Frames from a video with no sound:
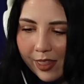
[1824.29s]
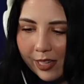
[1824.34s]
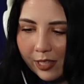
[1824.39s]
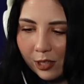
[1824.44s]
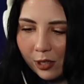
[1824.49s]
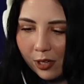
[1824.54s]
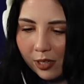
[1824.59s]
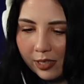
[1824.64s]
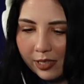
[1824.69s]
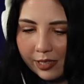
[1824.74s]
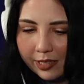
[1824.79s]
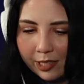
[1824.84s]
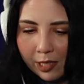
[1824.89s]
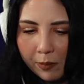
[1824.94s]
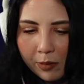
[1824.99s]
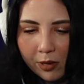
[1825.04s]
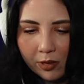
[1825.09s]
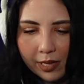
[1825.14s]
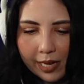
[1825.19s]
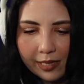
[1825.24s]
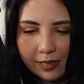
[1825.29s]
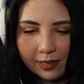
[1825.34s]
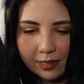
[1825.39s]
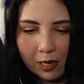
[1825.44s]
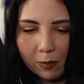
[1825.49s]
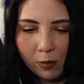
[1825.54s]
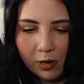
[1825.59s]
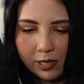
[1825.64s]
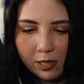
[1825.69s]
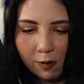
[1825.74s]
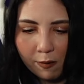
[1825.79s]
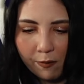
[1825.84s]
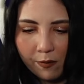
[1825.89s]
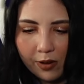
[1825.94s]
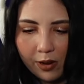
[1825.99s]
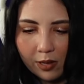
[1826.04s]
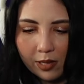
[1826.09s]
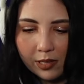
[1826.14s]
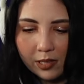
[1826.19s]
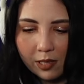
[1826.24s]
This could stimulate someone to
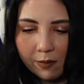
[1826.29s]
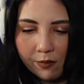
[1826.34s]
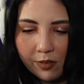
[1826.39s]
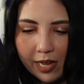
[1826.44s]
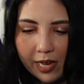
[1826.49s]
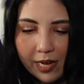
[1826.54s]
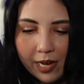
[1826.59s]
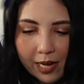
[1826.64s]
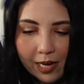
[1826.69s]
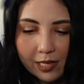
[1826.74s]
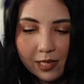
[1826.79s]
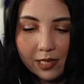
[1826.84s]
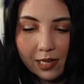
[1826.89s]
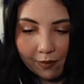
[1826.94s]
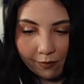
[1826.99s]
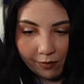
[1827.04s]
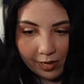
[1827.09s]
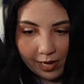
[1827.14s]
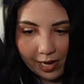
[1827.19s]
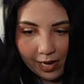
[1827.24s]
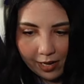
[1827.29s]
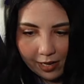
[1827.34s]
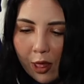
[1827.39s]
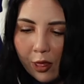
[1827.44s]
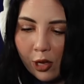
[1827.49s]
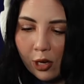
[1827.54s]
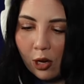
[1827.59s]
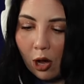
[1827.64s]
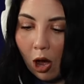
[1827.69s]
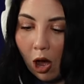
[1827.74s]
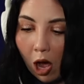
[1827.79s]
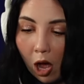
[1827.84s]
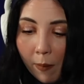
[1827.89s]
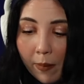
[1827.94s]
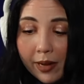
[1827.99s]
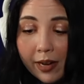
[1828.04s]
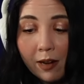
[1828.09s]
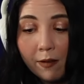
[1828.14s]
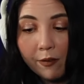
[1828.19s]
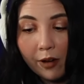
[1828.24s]
feel as if they needed to defecate. The
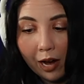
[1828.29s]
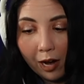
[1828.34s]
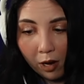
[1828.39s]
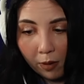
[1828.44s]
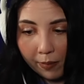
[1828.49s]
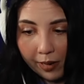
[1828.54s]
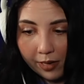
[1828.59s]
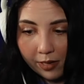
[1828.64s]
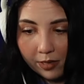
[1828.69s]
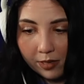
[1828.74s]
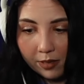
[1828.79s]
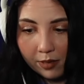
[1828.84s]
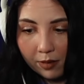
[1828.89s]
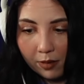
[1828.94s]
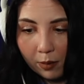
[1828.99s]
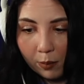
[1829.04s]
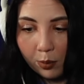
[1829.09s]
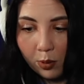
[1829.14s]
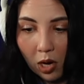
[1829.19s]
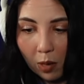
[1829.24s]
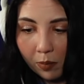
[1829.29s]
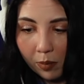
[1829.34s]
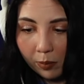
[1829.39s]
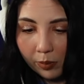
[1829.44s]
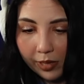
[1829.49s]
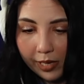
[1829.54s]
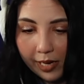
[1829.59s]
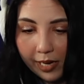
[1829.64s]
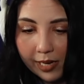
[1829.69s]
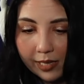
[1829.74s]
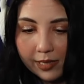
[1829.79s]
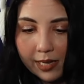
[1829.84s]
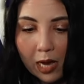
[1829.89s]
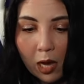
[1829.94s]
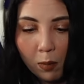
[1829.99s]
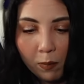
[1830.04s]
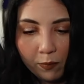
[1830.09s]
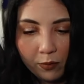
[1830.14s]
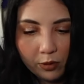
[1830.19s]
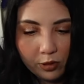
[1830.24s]
calming environment probably is
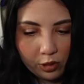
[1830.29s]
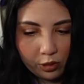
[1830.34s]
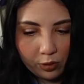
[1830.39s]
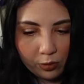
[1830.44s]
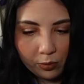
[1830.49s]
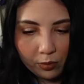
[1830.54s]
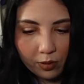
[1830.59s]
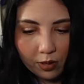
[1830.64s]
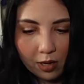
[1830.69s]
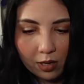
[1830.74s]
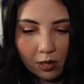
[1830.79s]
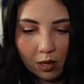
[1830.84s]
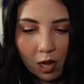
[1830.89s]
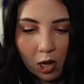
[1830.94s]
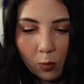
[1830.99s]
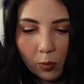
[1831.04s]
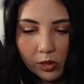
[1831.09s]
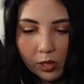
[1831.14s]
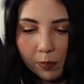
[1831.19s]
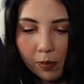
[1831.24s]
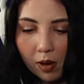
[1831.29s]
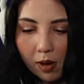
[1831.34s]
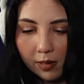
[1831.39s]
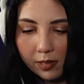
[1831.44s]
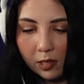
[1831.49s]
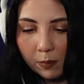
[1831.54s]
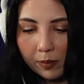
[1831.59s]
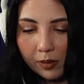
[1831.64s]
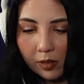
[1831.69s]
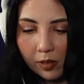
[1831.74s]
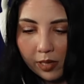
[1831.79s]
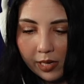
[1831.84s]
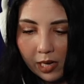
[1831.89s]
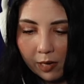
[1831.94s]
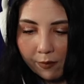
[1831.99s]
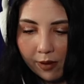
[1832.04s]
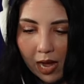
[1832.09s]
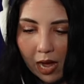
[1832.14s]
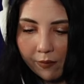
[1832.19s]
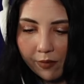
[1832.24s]
helpful too, along with the possibility
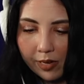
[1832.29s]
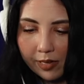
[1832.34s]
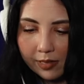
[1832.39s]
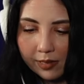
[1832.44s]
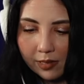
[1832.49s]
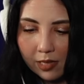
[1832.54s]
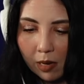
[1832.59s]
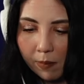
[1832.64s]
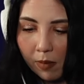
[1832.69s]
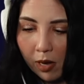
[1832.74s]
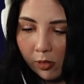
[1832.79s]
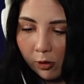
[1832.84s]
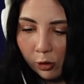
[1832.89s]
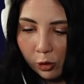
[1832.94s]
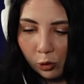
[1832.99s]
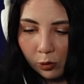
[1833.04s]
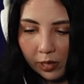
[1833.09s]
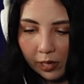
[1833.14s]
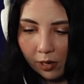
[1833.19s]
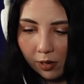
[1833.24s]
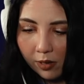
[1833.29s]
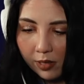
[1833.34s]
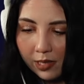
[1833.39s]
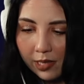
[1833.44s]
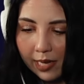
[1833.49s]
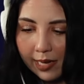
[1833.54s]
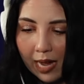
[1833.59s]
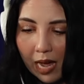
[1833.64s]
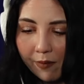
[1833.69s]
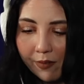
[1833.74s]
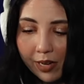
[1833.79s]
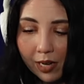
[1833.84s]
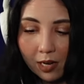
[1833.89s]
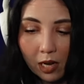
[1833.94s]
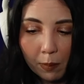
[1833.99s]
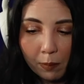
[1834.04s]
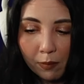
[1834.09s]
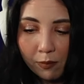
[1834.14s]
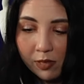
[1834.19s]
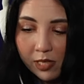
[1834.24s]
of having some other triggers, like having a
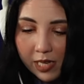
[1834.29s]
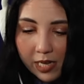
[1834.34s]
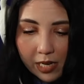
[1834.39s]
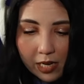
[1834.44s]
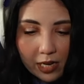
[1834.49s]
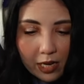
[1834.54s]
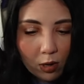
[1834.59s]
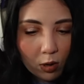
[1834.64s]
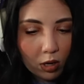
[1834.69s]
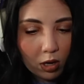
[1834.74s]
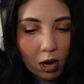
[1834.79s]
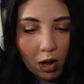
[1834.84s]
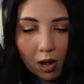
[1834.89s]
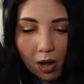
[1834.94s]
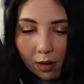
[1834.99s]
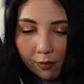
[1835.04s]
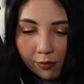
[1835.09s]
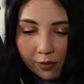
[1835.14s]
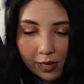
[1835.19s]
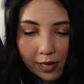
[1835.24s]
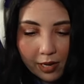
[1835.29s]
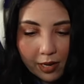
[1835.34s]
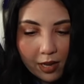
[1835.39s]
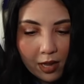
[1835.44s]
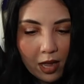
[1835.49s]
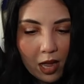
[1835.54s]
cup of tea or coffee